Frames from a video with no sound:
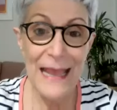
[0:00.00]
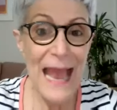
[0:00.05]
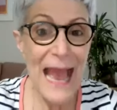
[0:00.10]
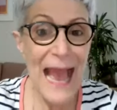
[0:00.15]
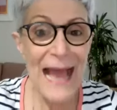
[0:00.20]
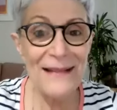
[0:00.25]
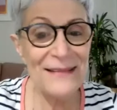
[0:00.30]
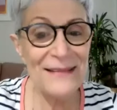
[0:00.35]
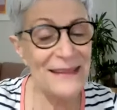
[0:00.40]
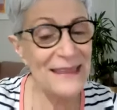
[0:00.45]

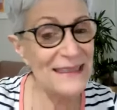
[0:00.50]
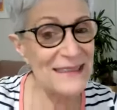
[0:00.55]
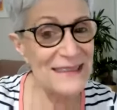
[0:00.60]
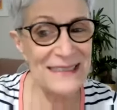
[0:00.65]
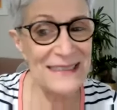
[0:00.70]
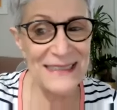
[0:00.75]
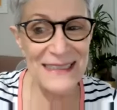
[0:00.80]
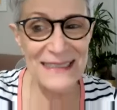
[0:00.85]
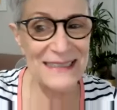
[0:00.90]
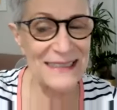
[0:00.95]
And this
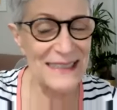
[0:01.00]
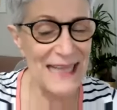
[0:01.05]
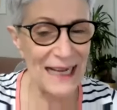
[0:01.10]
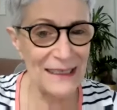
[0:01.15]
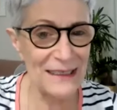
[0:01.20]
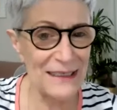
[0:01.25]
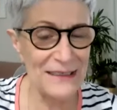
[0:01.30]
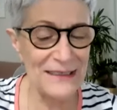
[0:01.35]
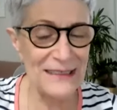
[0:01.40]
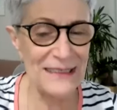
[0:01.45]
is
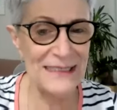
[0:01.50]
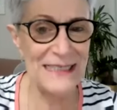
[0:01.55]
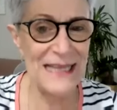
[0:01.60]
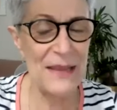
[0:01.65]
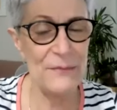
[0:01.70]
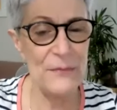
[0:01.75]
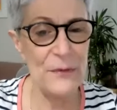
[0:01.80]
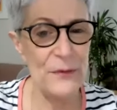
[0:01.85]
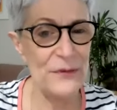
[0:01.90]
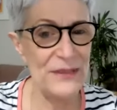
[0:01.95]
exactly the
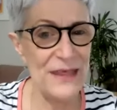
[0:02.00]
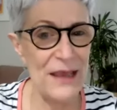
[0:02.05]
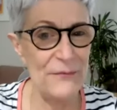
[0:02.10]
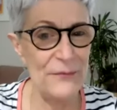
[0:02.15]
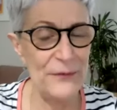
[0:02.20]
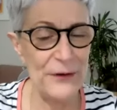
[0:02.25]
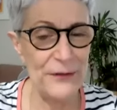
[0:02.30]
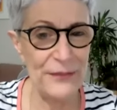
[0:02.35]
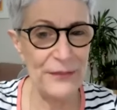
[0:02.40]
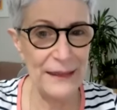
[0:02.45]
same with
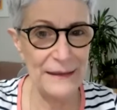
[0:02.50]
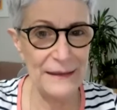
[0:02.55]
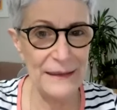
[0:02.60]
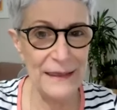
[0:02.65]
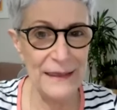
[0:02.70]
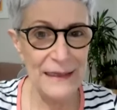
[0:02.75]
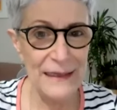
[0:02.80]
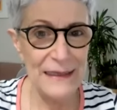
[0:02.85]
everything.